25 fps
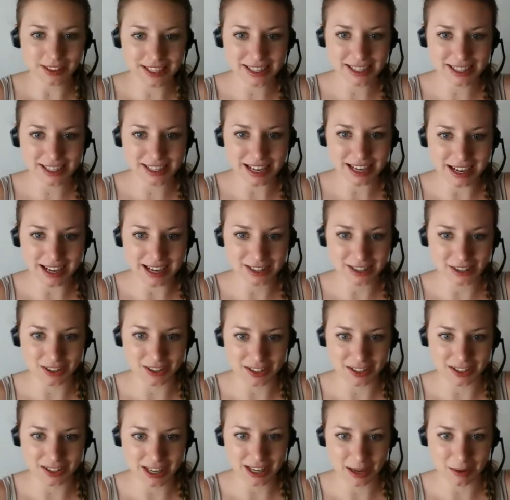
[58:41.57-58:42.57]
unhealthy
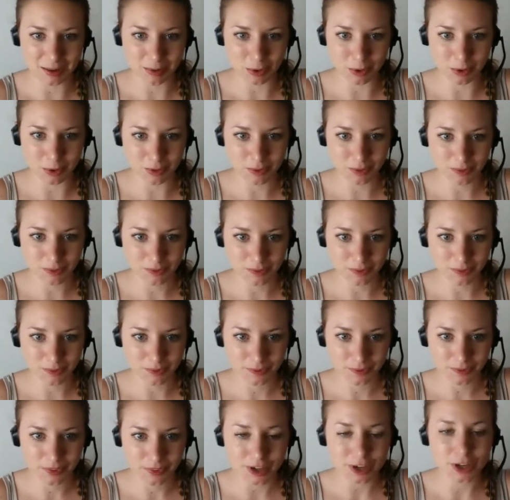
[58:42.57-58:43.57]
snacks on the table.
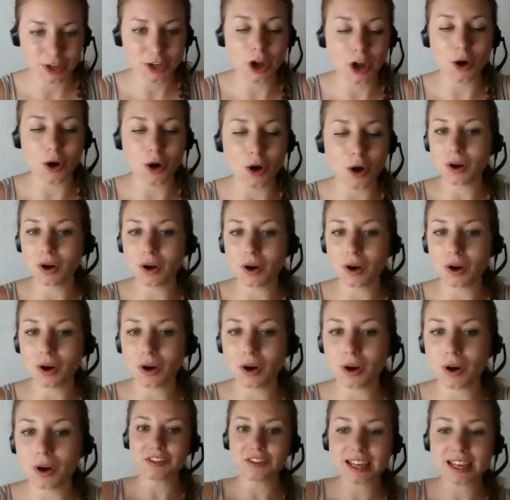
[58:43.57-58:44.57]
No, we
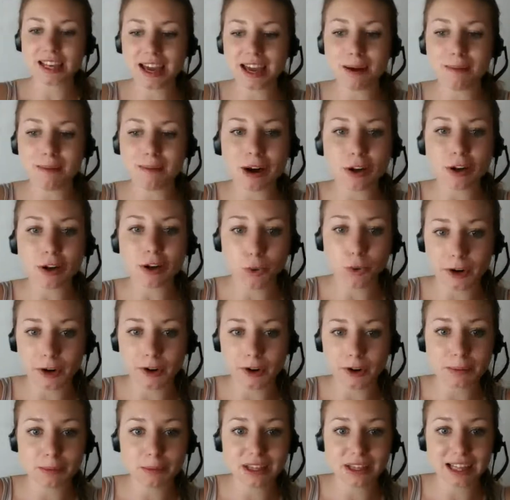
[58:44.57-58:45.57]
have to say a
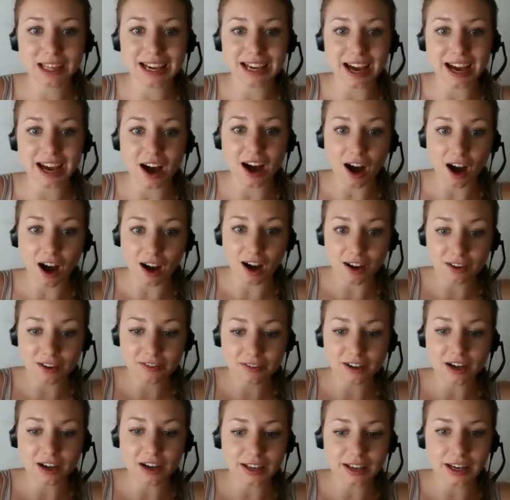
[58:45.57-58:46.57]
mouth-watering plate of
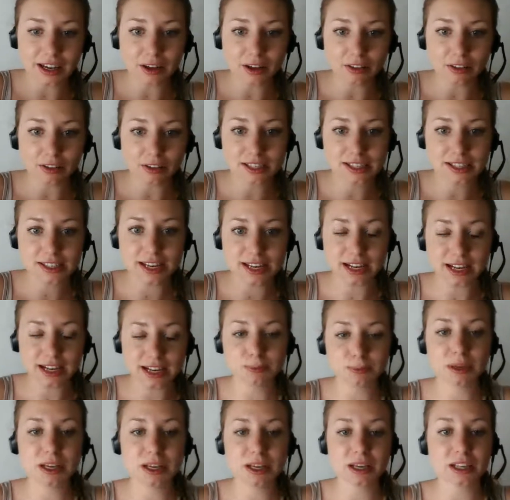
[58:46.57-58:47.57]
unhealthy snacks
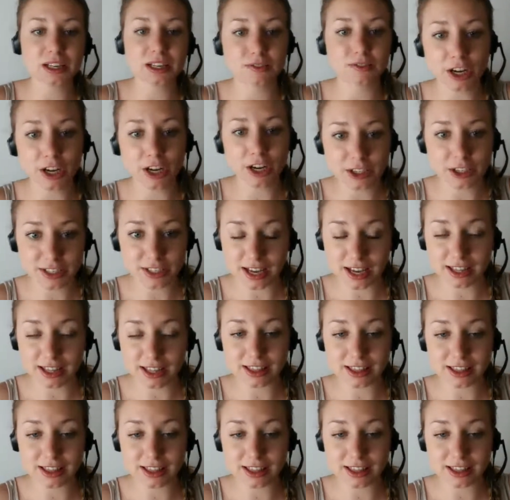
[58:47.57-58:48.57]
because if not, you're saying
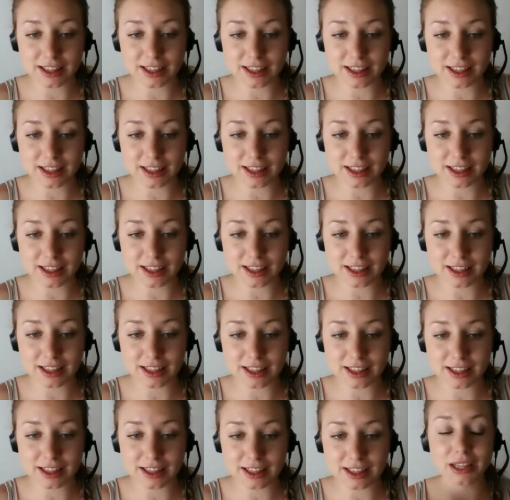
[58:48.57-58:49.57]
that the plate was
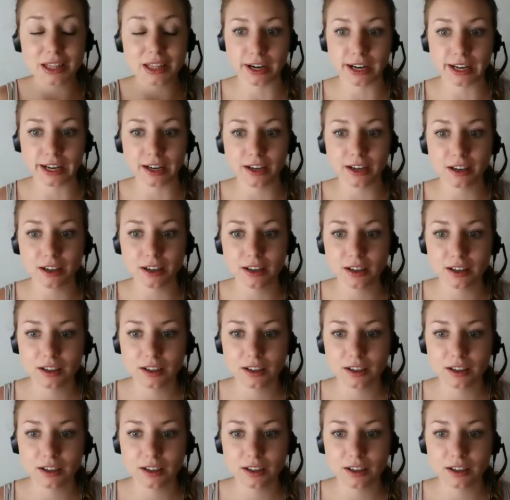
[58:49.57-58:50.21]
mouth-watering.